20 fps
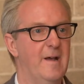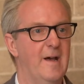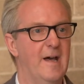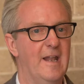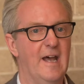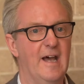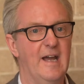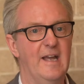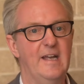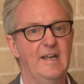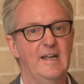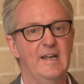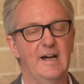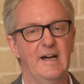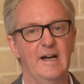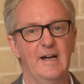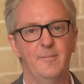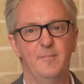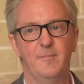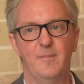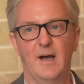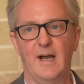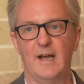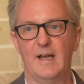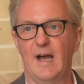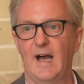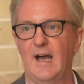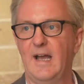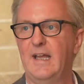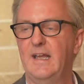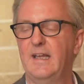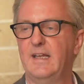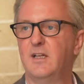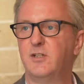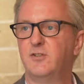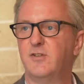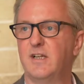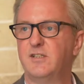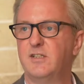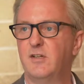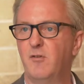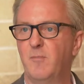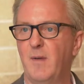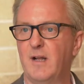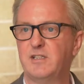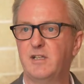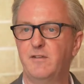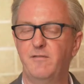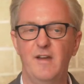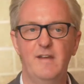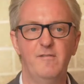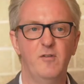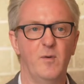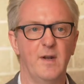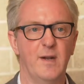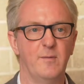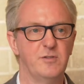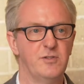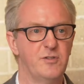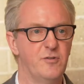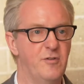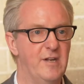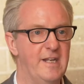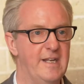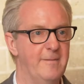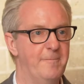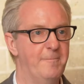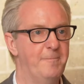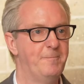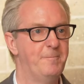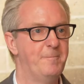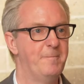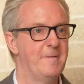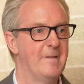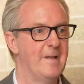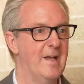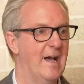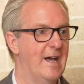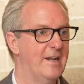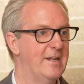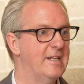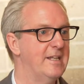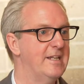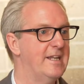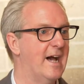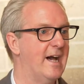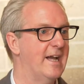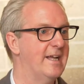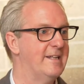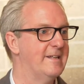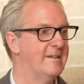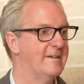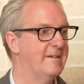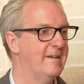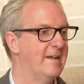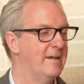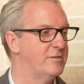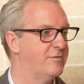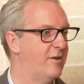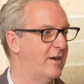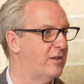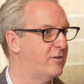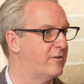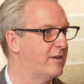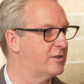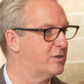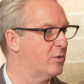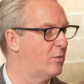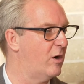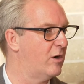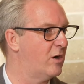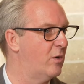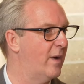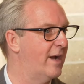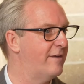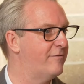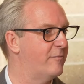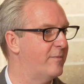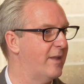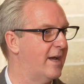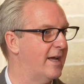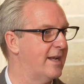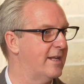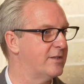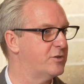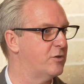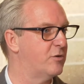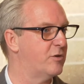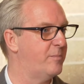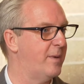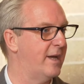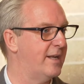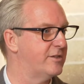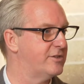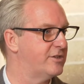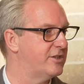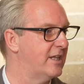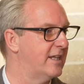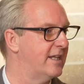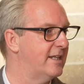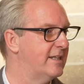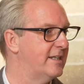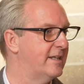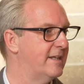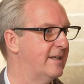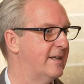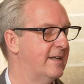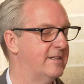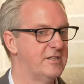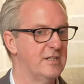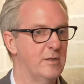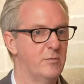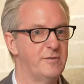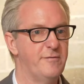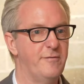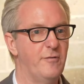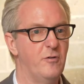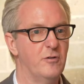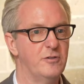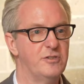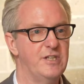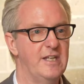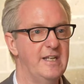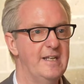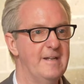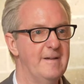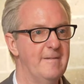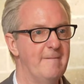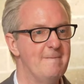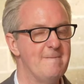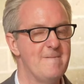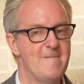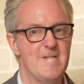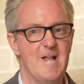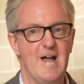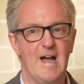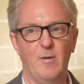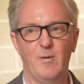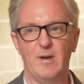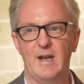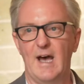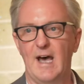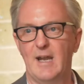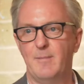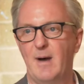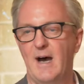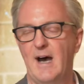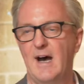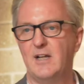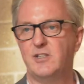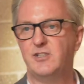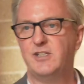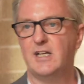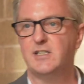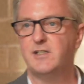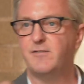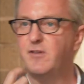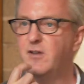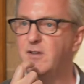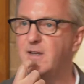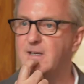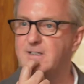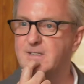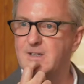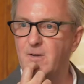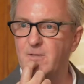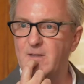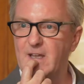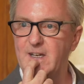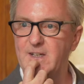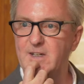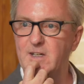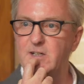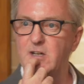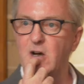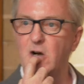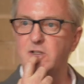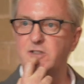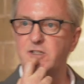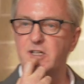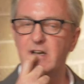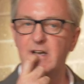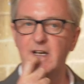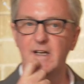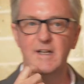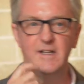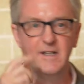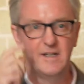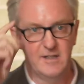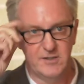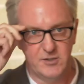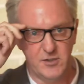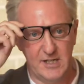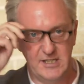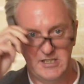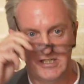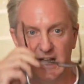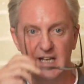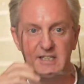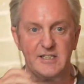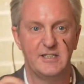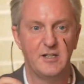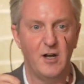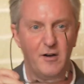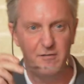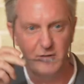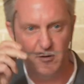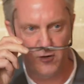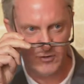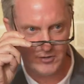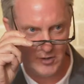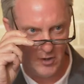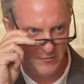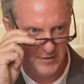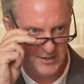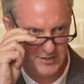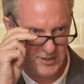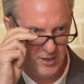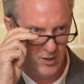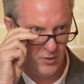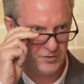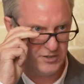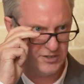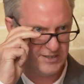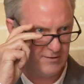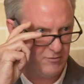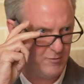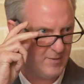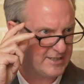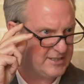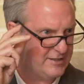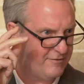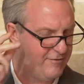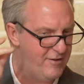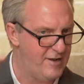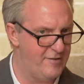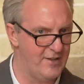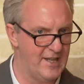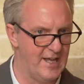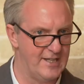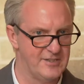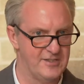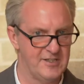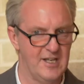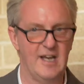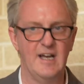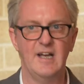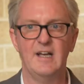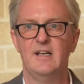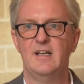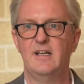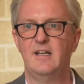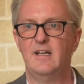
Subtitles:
And I contracted rheumatic fever when I was 3. I nearly died. I was very lucky to walk away from that, and I took penicillin till I was 14. When I had my heart checked a few years ago, the Indian doctor took his glasses off and looked over his nose and said, rheumatic fever, that's a